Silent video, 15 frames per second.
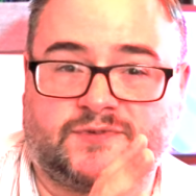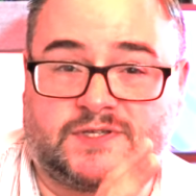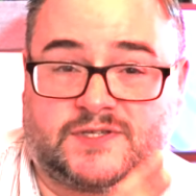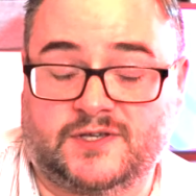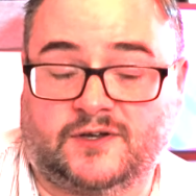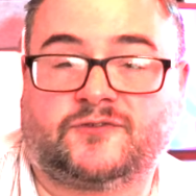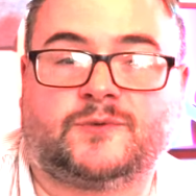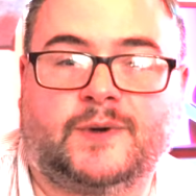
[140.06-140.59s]
for
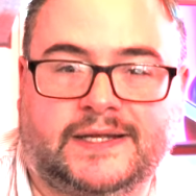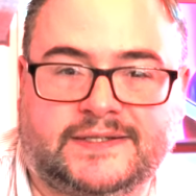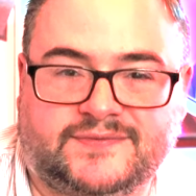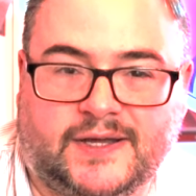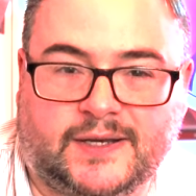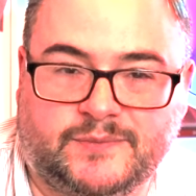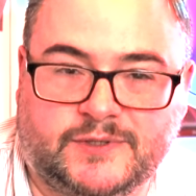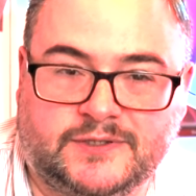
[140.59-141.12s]
software
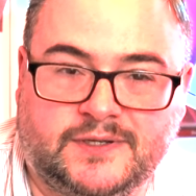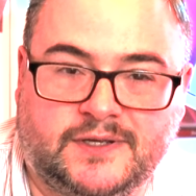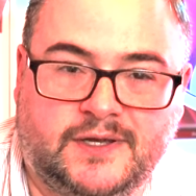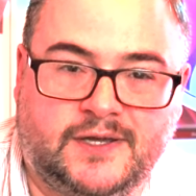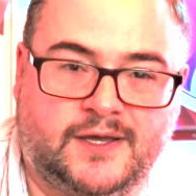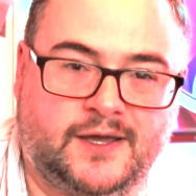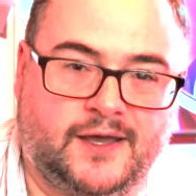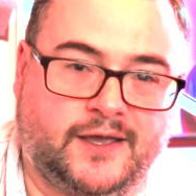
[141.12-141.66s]
development
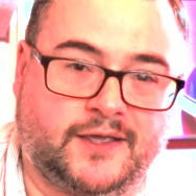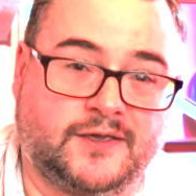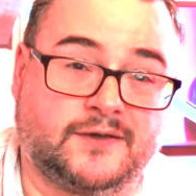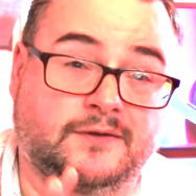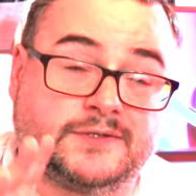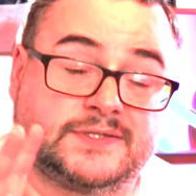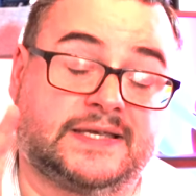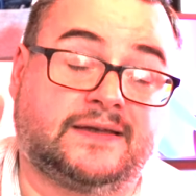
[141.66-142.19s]
and
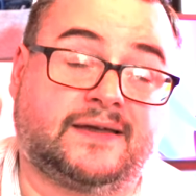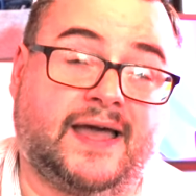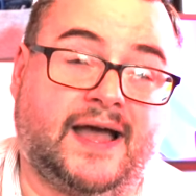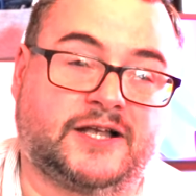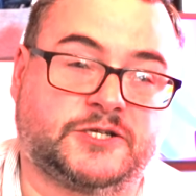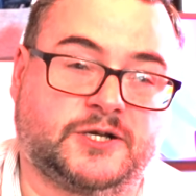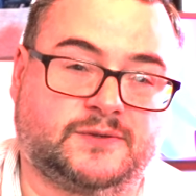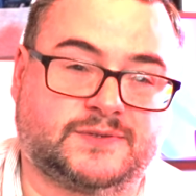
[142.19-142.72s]
using
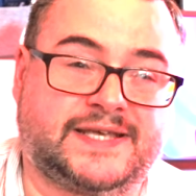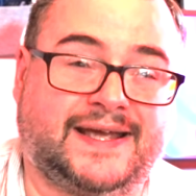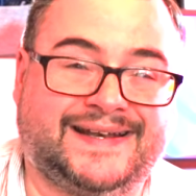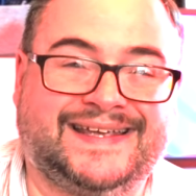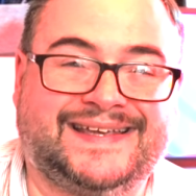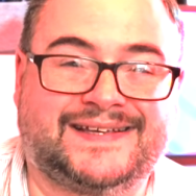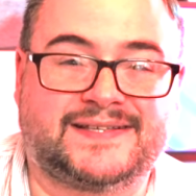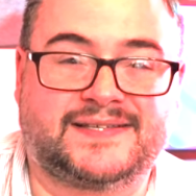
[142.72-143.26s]
agile
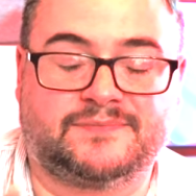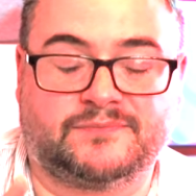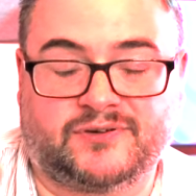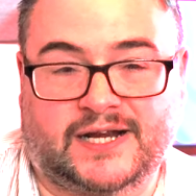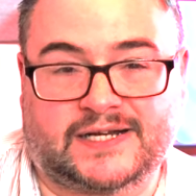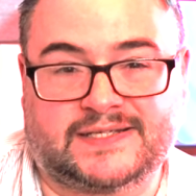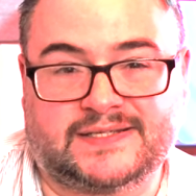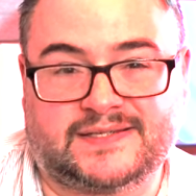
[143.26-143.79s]
techniques and
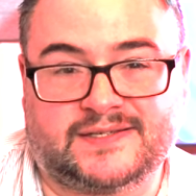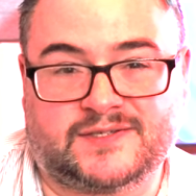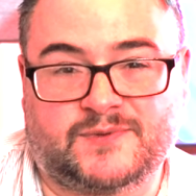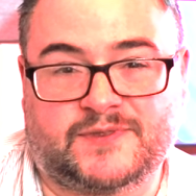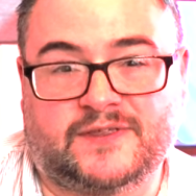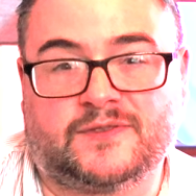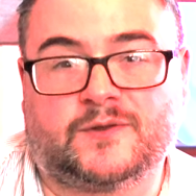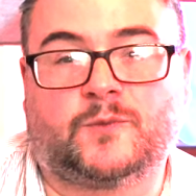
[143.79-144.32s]
practices
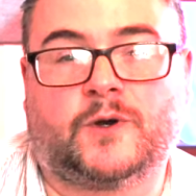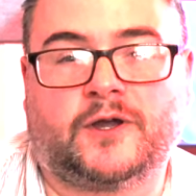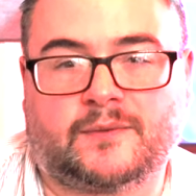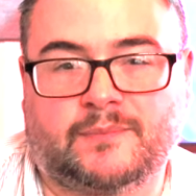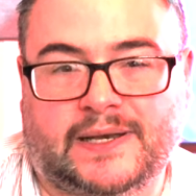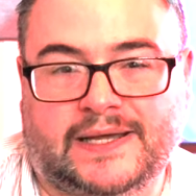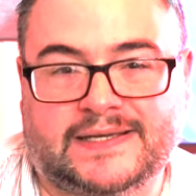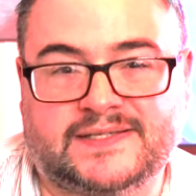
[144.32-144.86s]
within the
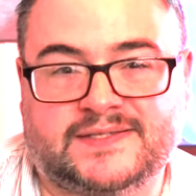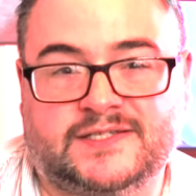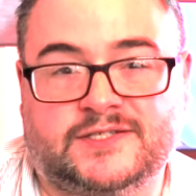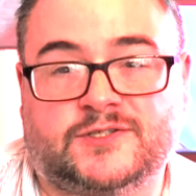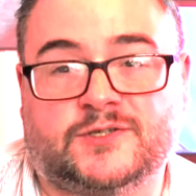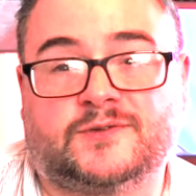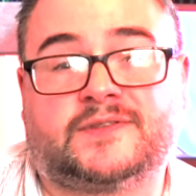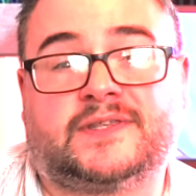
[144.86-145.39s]
workplace to
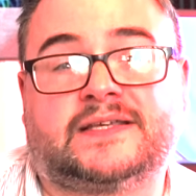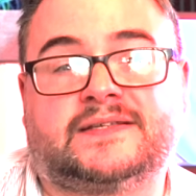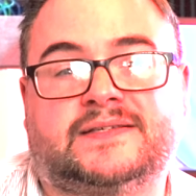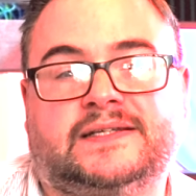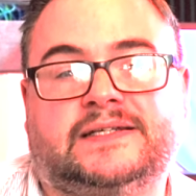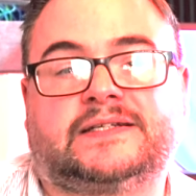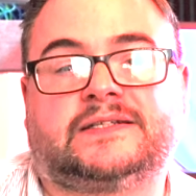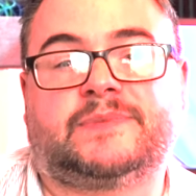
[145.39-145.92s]
do things a
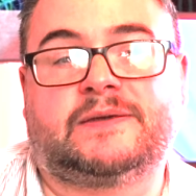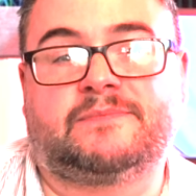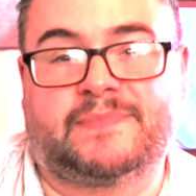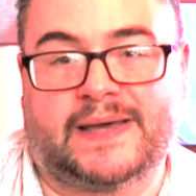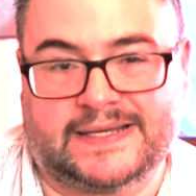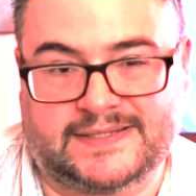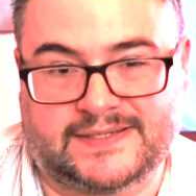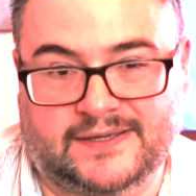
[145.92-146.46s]
little bit
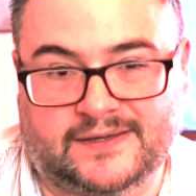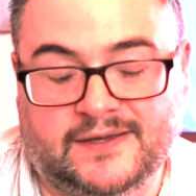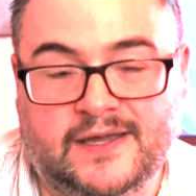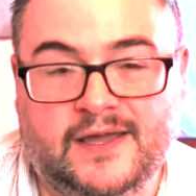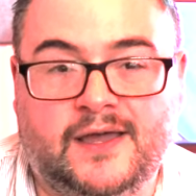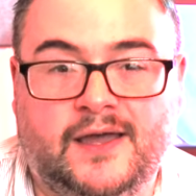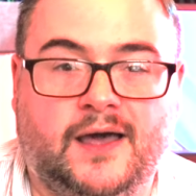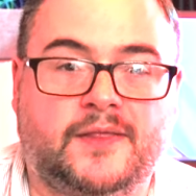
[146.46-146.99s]
better.
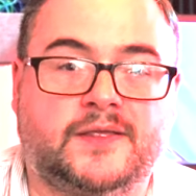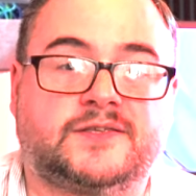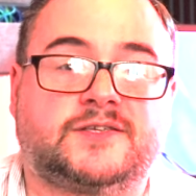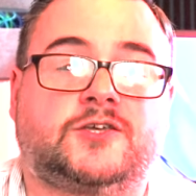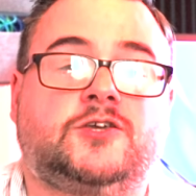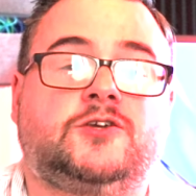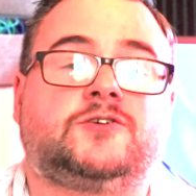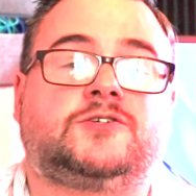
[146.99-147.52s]
And there's a
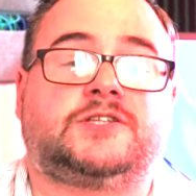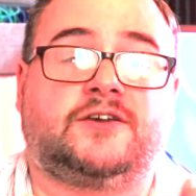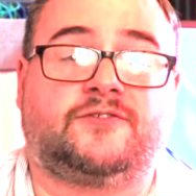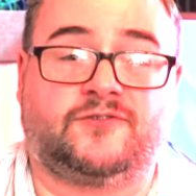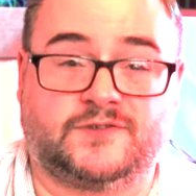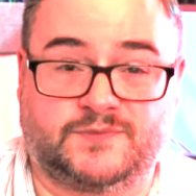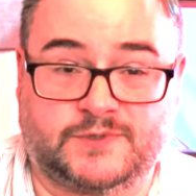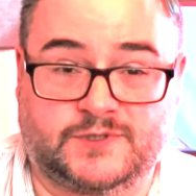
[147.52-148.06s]
huge
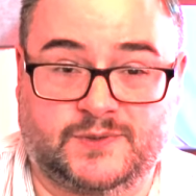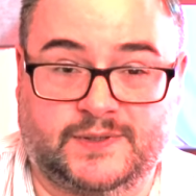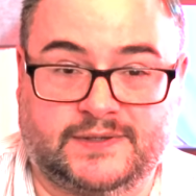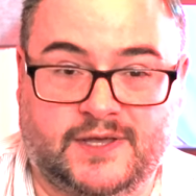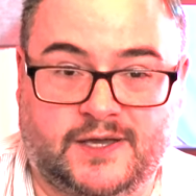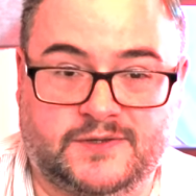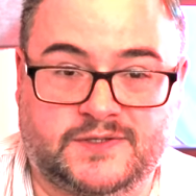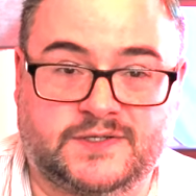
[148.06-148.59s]
difference
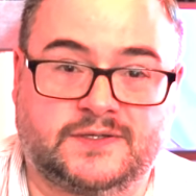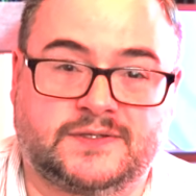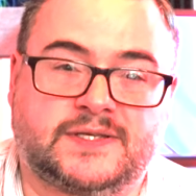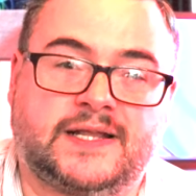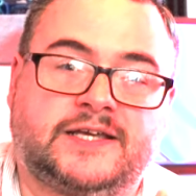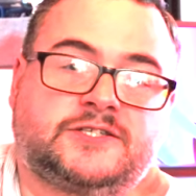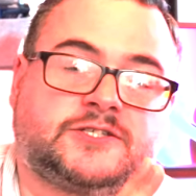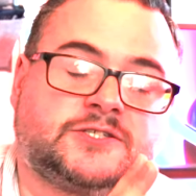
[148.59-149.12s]
between those two. So
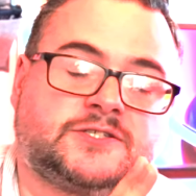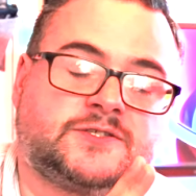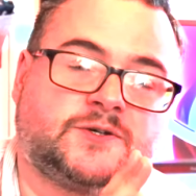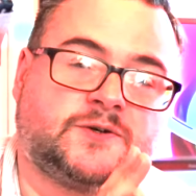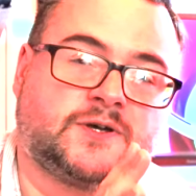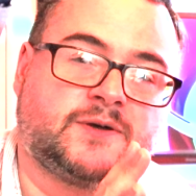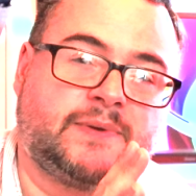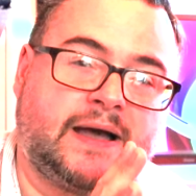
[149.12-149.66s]
let's just
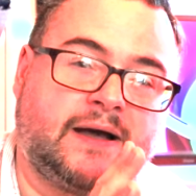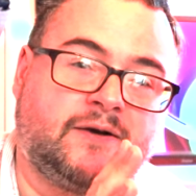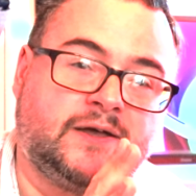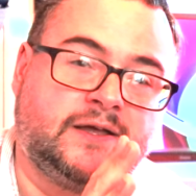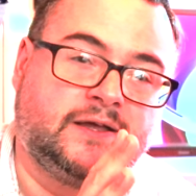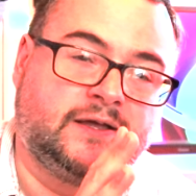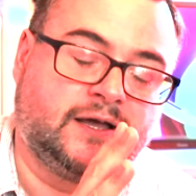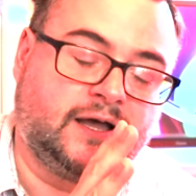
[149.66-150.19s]
talk about
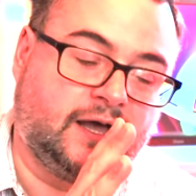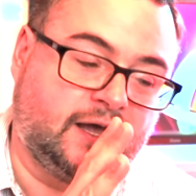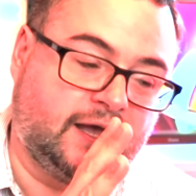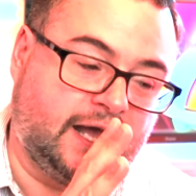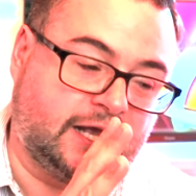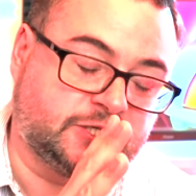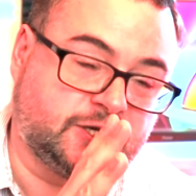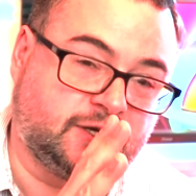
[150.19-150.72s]

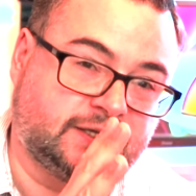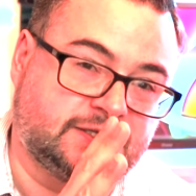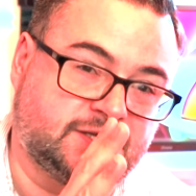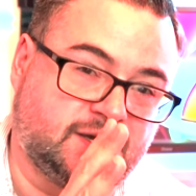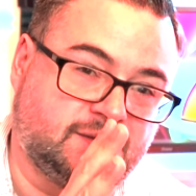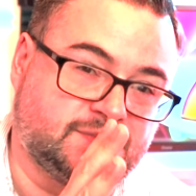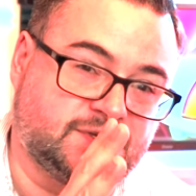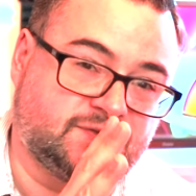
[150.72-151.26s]
agile in
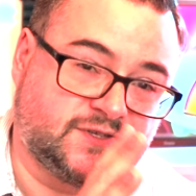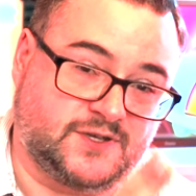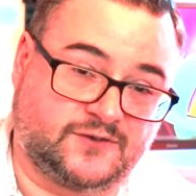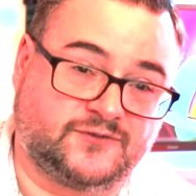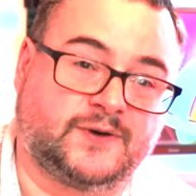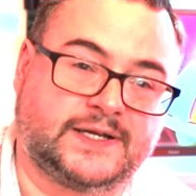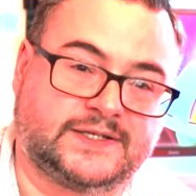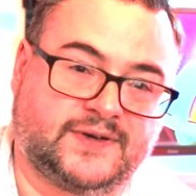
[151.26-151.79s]
terms of
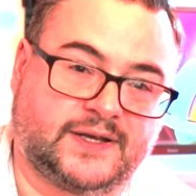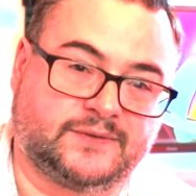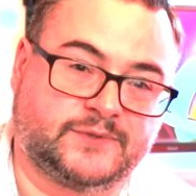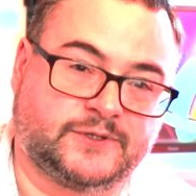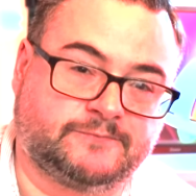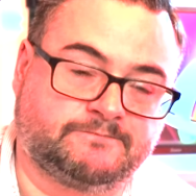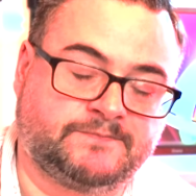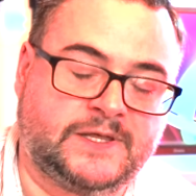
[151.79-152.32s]
software
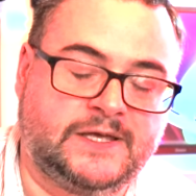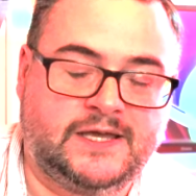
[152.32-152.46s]
development.